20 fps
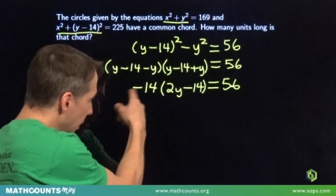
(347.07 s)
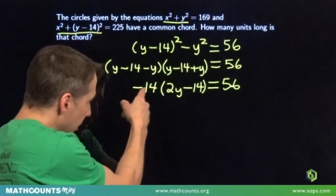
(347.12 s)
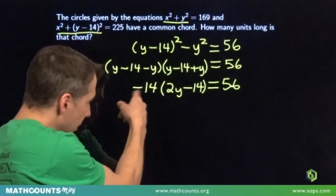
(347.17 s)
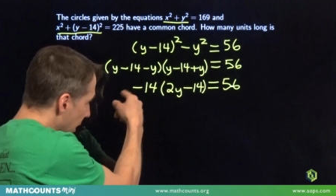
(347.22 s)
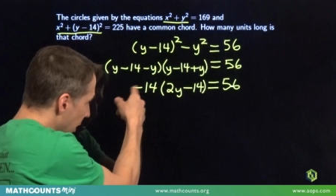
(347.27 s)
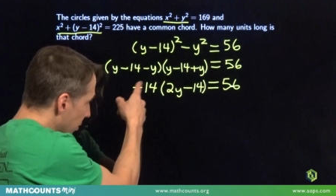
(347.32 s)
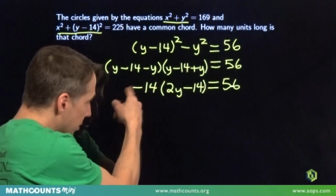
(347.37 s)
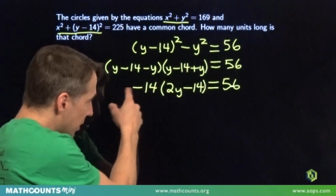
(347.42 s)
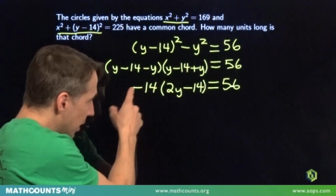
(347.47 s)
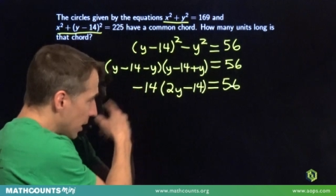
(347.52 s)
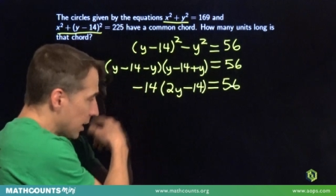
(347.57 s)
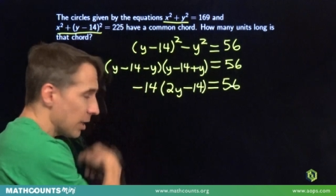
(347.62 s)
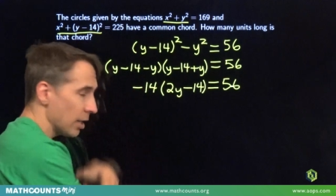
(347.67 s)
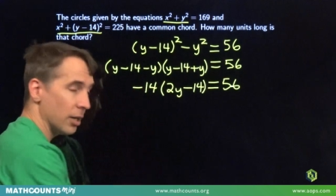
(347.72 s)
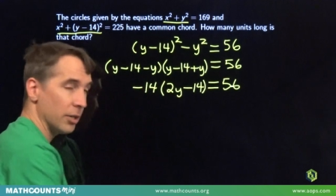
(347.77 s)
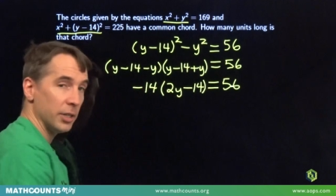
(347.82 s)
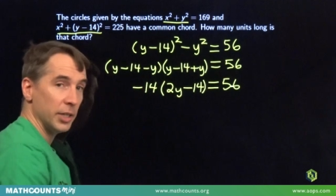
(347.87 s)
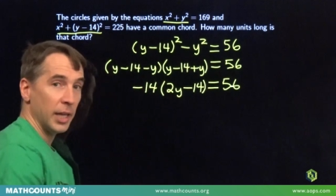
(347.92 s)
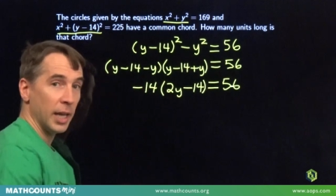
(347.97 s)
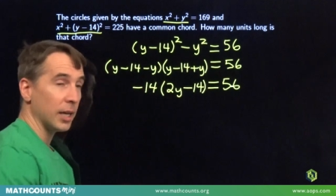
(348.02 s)
That'll take care
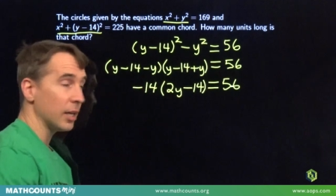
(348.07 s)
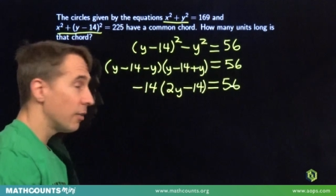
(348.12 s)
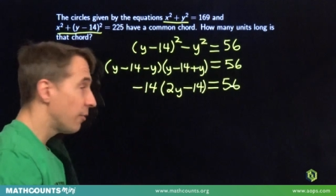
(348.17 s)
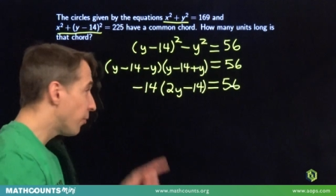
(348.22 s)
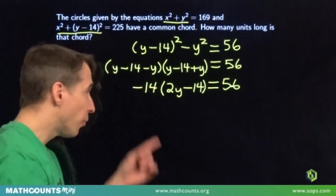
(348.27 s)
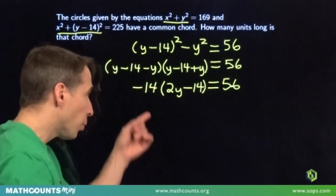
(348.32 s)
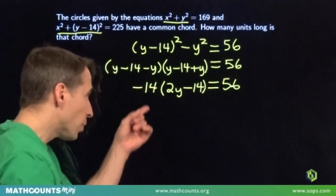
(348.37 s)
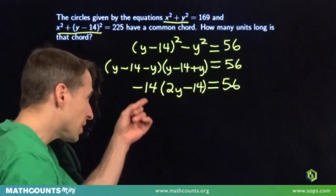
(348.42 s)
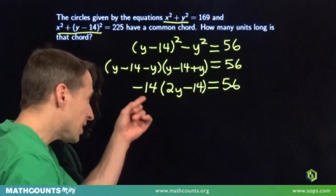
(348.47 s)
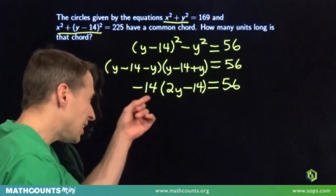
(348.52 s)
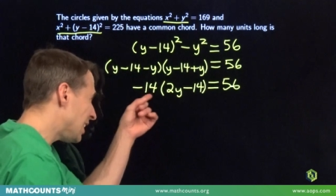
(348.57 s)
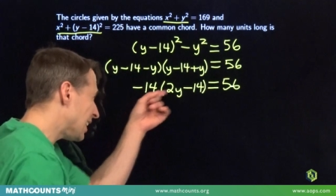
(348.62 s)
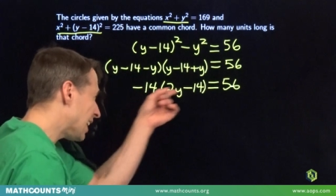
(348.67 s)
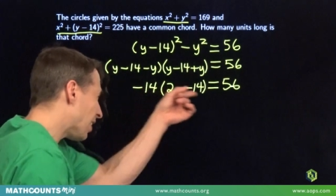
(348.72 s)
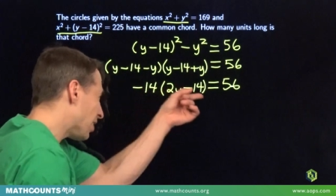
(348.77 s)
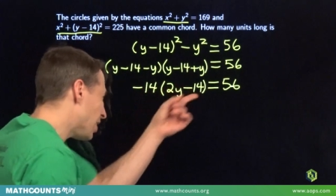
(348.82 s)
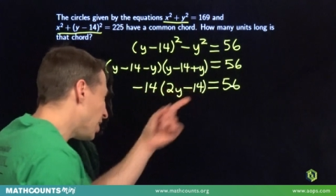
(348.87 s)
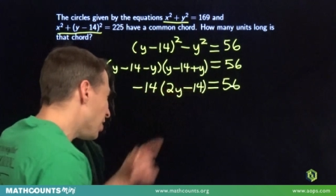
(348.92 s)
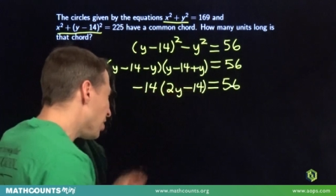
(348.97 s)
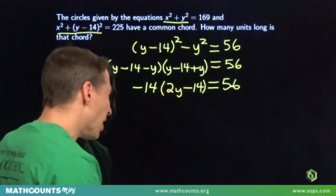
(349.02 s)
of the negative 14
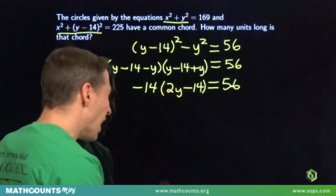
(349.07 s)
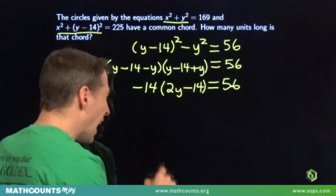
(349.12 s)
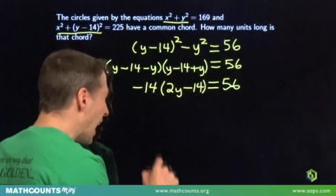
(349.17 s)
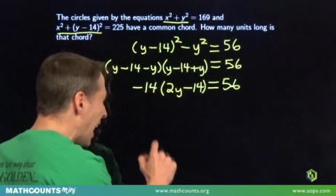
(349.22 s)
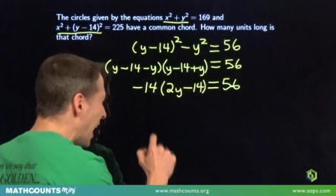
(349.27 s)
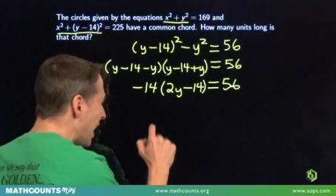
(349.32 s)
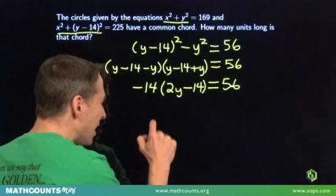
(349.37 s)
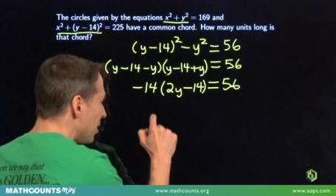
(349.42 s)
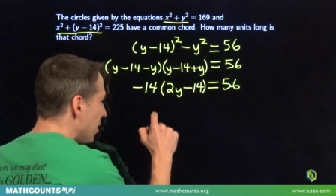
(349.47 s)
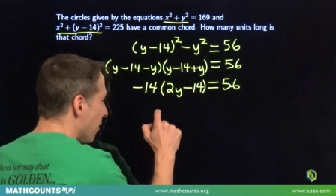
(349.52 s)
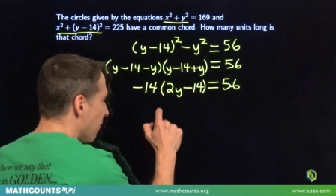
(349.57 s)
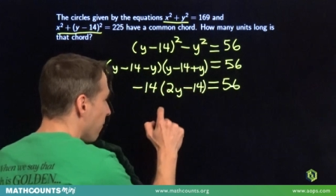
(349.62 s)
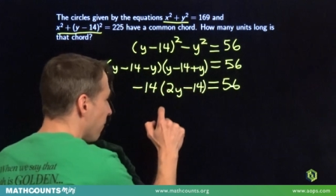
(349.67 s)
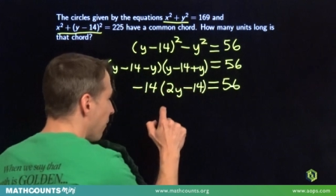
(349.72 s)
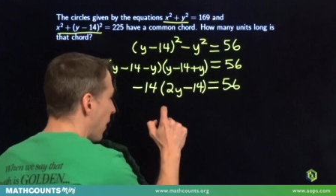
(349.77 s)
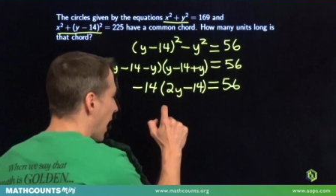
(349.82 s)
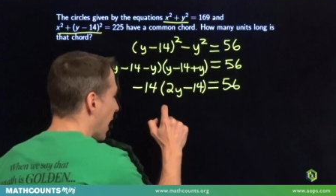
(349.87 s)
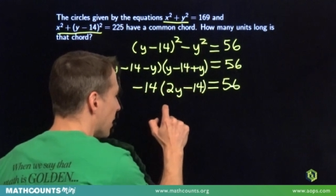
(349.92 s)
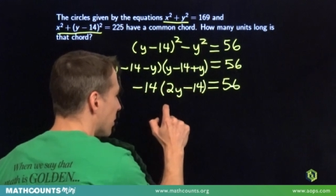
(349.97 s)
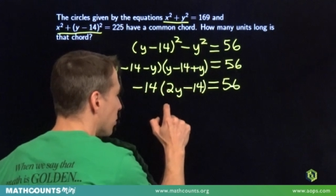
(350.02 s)
out here and the
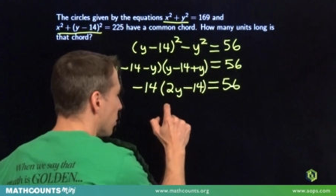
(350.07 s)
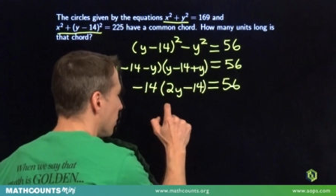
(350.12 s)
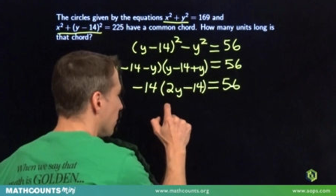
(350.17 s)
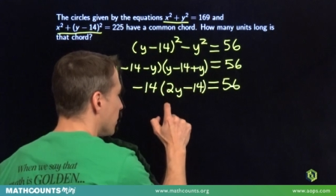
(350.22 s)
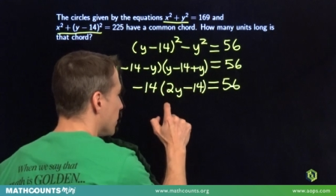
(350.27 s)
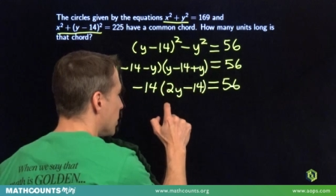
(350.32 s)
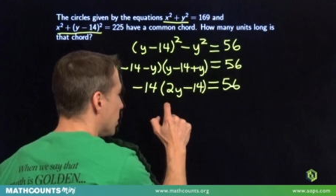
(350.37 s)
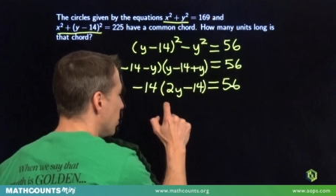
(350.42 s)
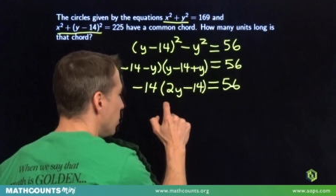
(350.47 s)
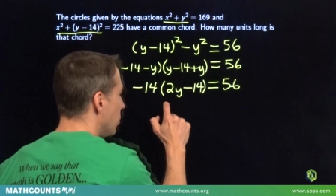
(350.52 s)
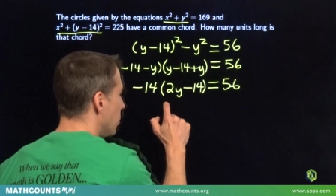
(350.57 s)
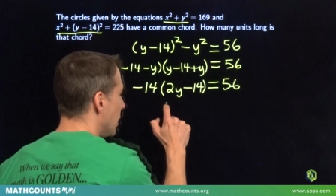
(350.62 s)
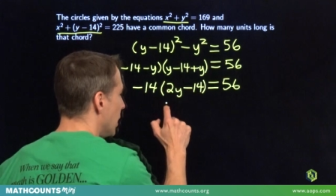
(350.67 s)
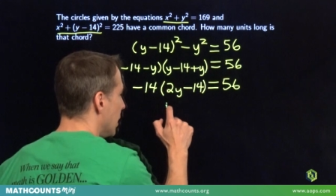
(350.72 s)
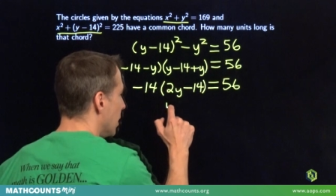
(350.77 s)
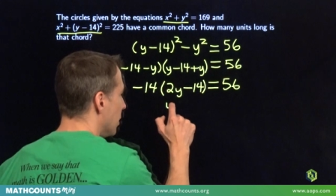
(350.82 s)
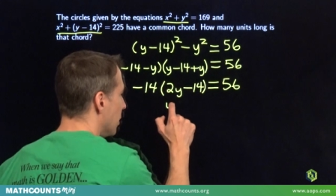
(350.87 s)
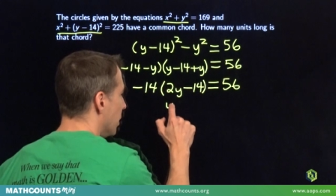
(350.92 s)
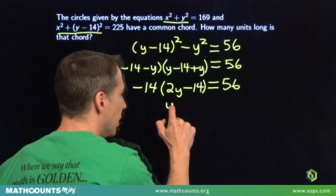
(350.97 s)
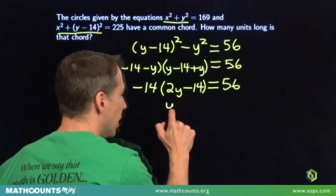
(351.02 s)
factor of 2
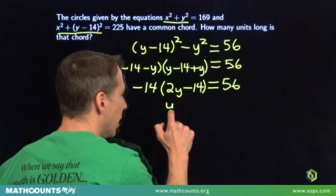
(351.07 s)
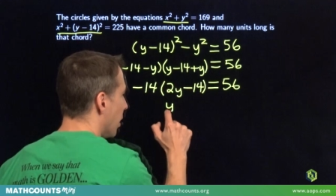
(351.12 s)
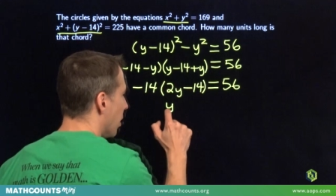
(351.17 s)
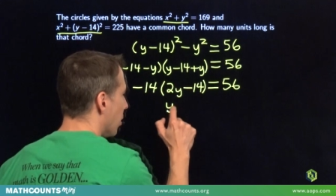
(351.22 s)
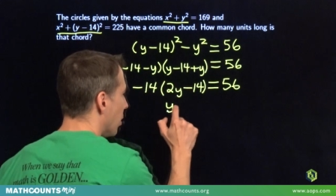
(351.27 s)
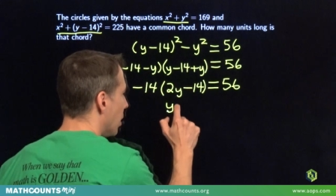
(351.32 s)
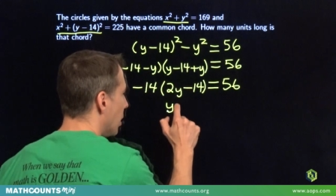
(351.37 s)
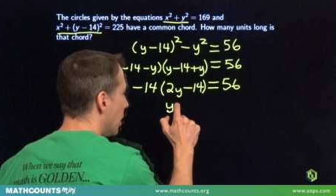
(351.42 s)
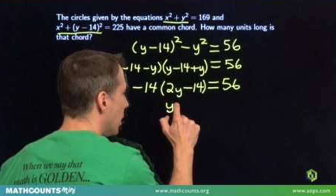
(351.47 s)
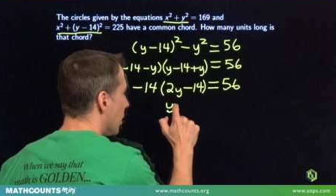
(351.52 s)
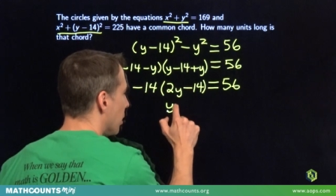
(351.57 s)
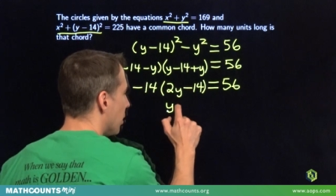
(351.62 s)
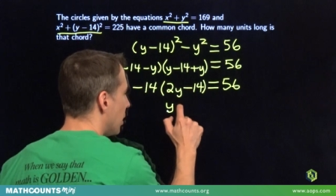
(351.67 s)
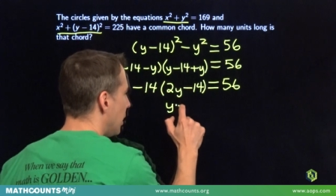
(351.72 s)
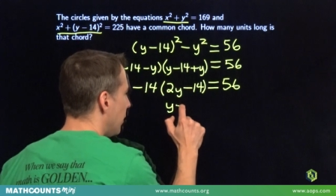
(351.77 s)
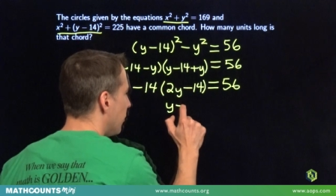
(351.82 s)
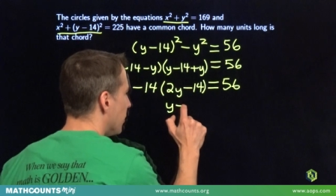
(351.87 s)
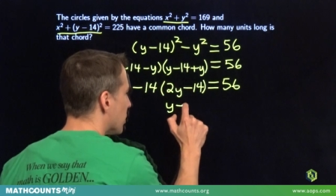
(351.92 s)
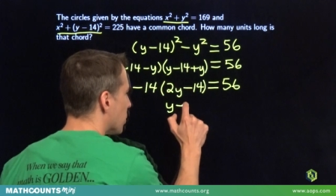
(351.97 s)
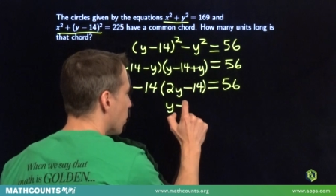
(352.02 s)
in there.
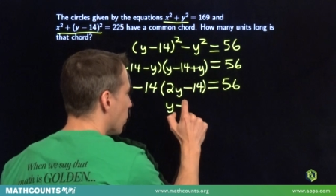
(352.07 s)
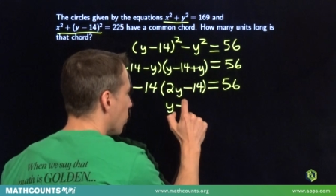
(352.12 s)
Leave us